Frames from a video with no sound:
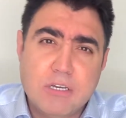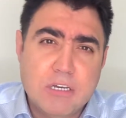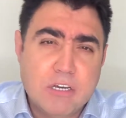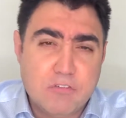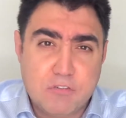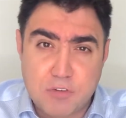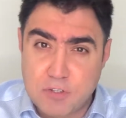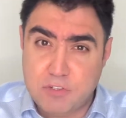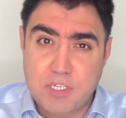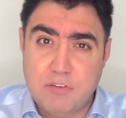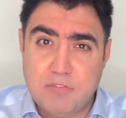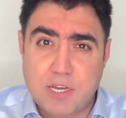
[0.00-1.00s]
50
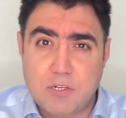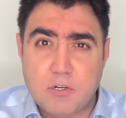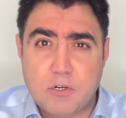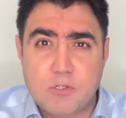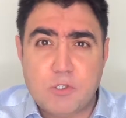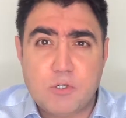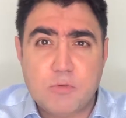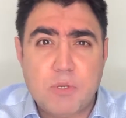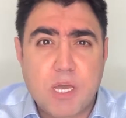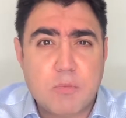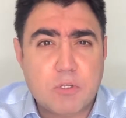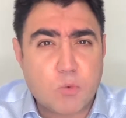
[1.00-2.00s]
vendors should be
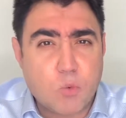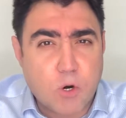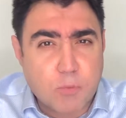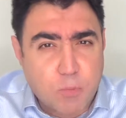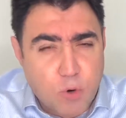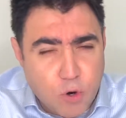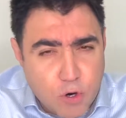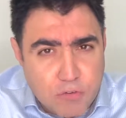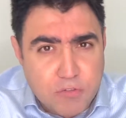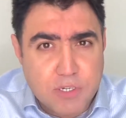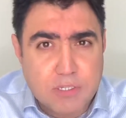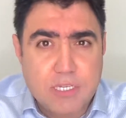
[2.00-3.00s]
able to work
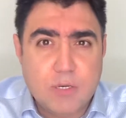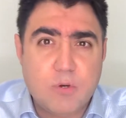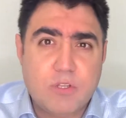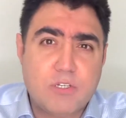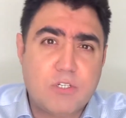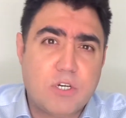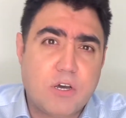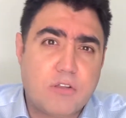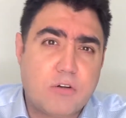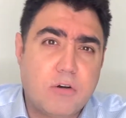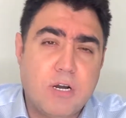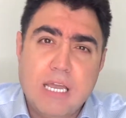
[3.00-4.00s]
perfectly with each other,
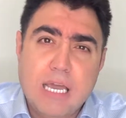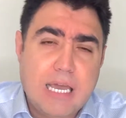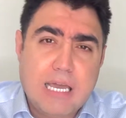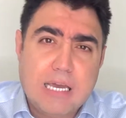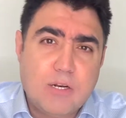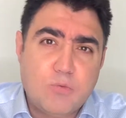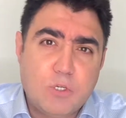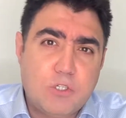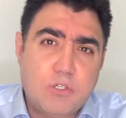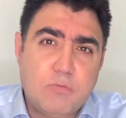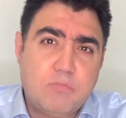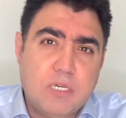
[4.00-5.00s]
and we
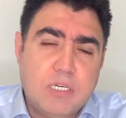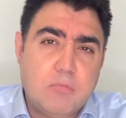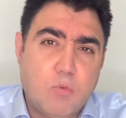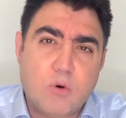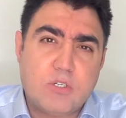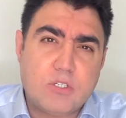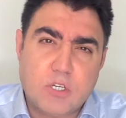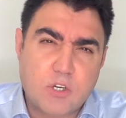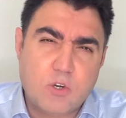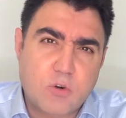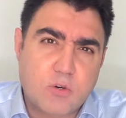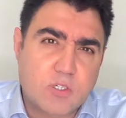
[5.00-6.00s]
should be more
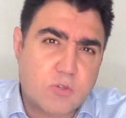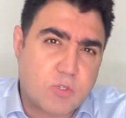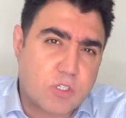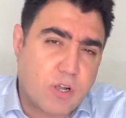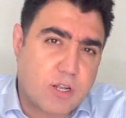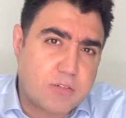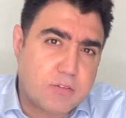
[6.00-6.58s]
secure as a result.